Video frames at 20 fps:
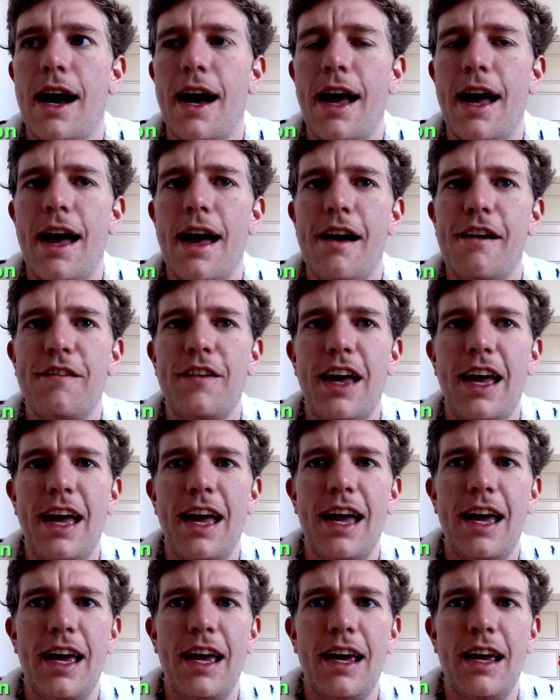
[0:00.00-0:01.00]
I have
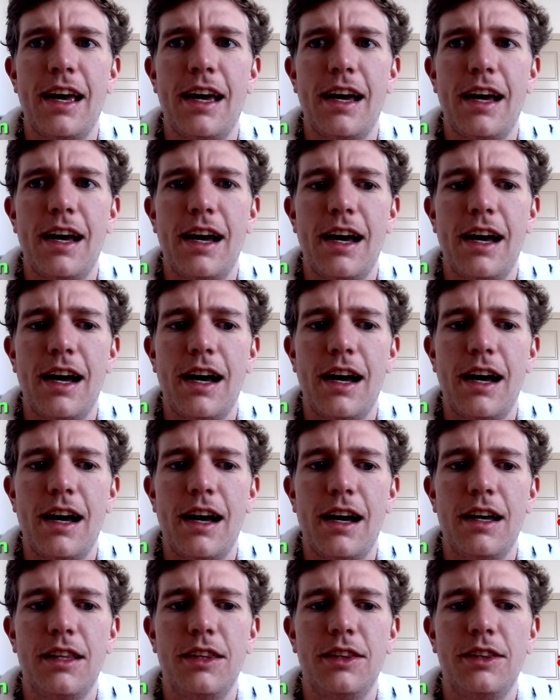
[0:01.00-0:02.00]
a
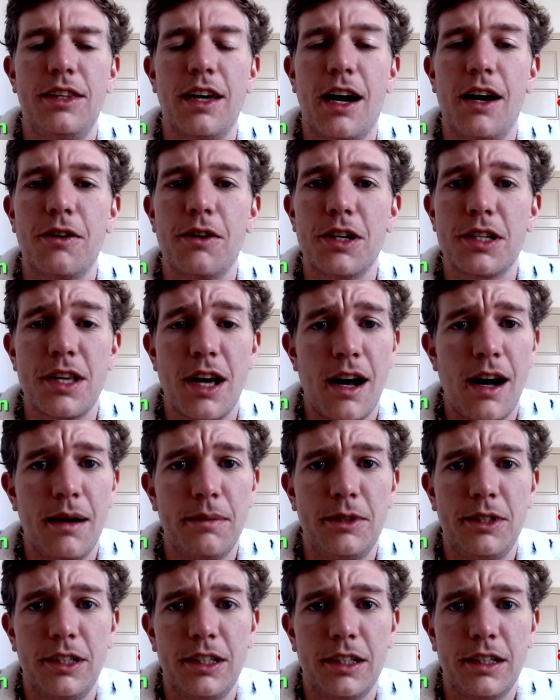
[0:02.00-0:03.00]
Donruss
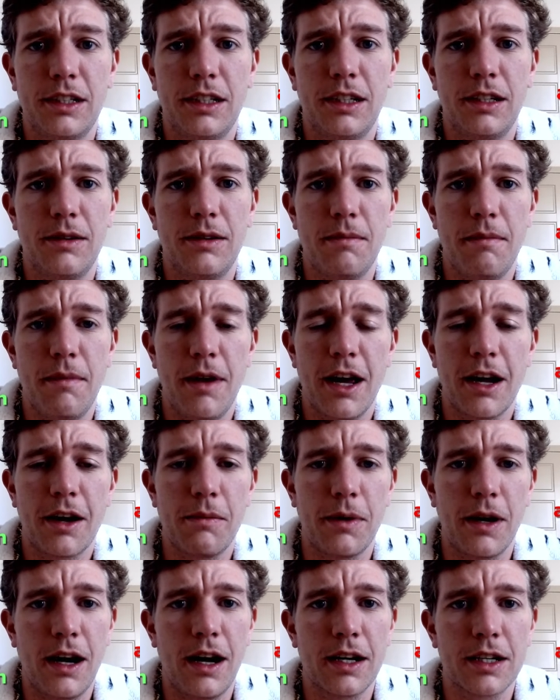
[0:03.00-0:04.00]
Optic
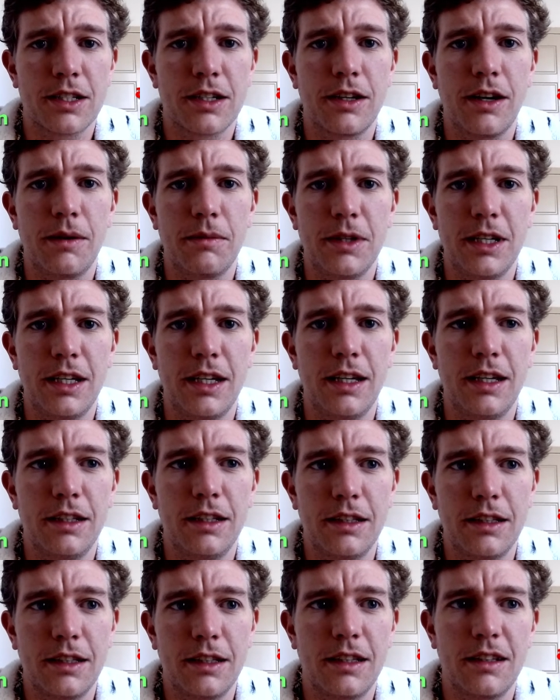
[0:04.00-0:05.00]
Mega Box coming
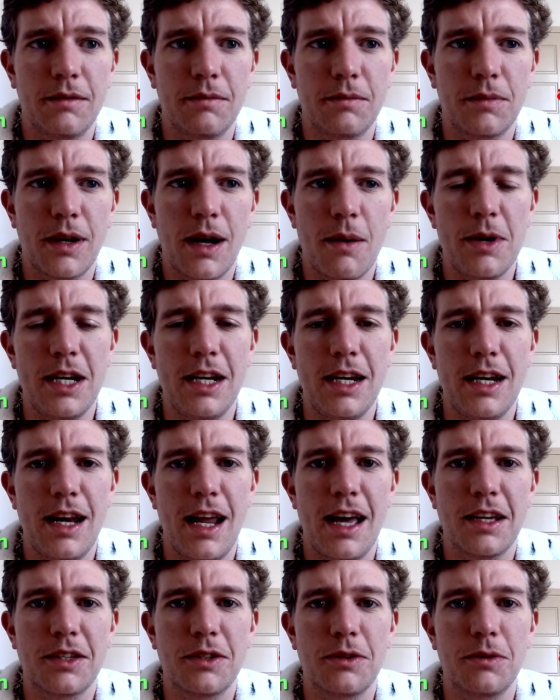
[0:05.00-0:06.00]
in probably
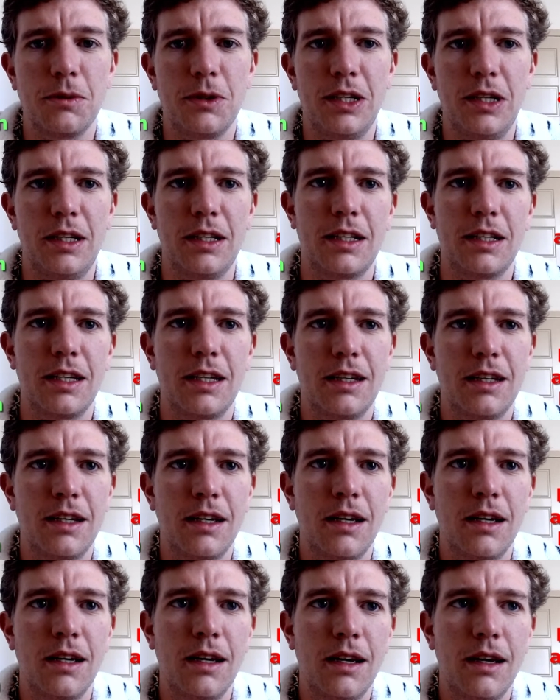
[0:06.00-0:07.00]
next week.
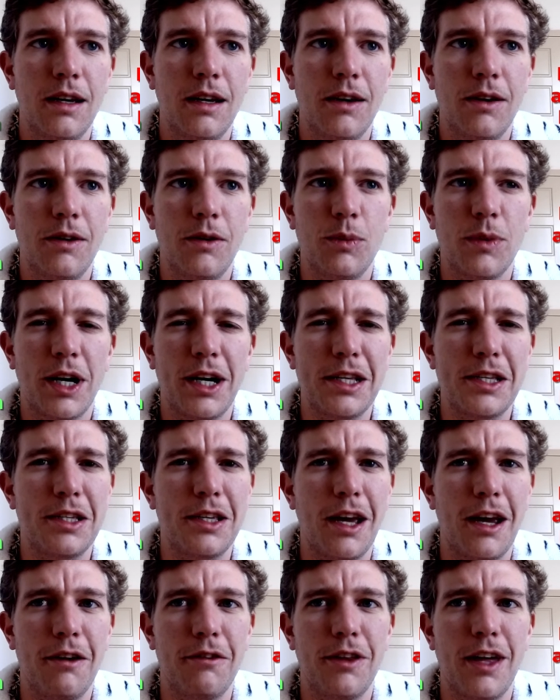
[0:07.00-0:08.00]
Might
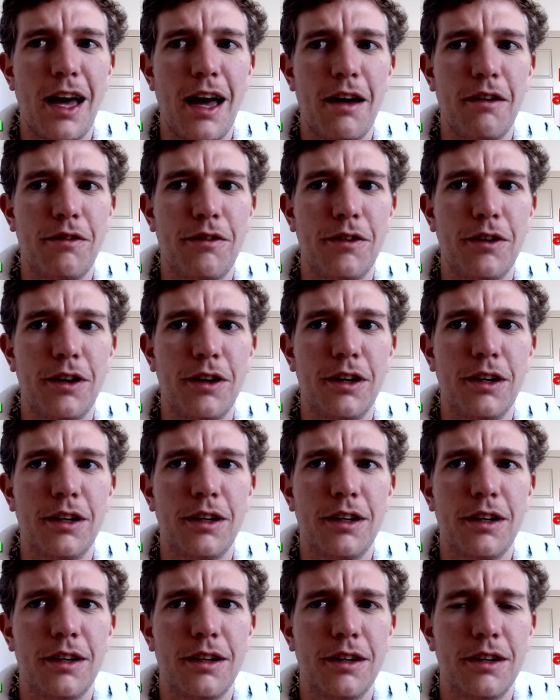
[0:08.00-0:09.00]
save that
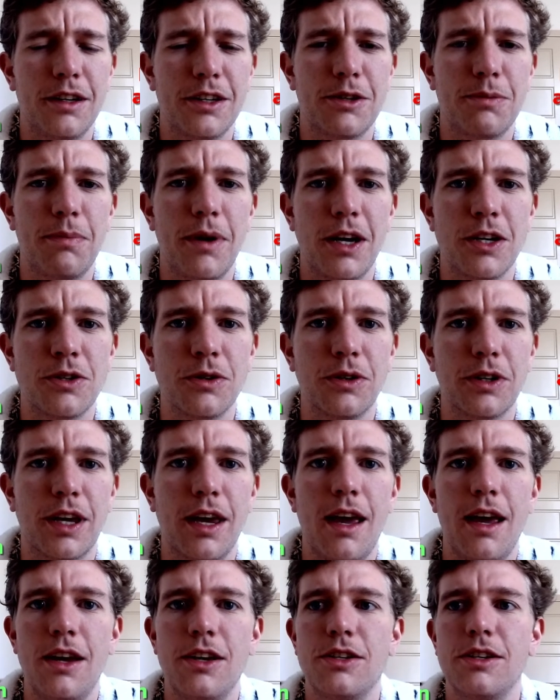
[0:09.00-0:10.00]
for a special
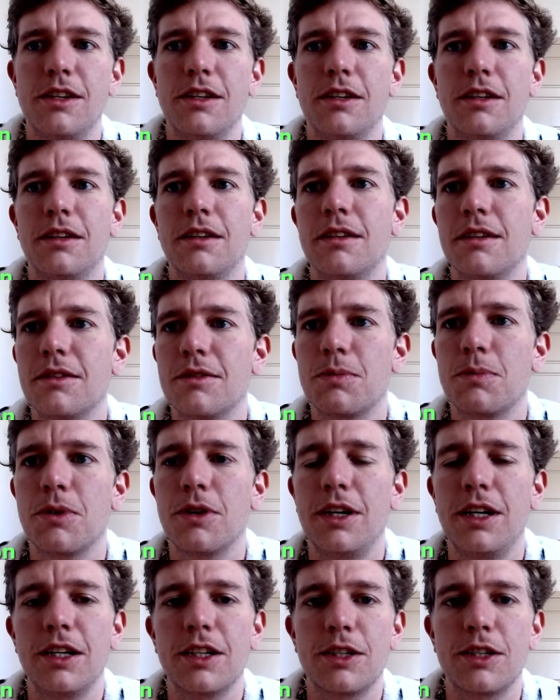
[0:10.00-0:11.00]
occasion. It's
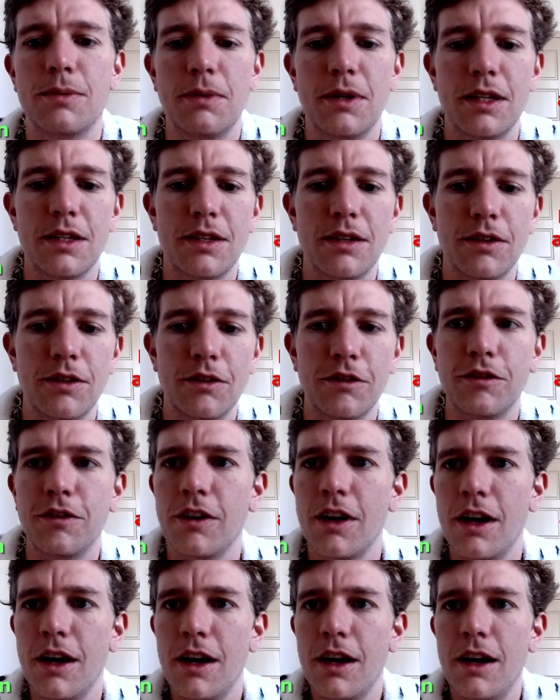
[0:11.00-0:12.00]
pretty
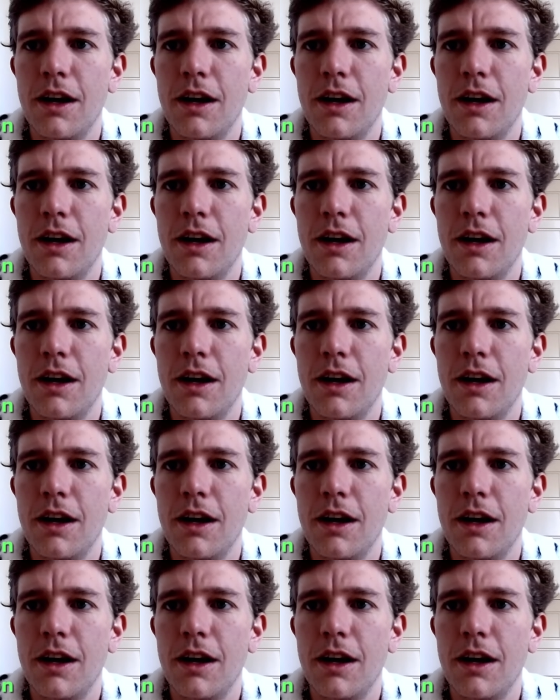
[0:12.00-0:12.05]
expensive.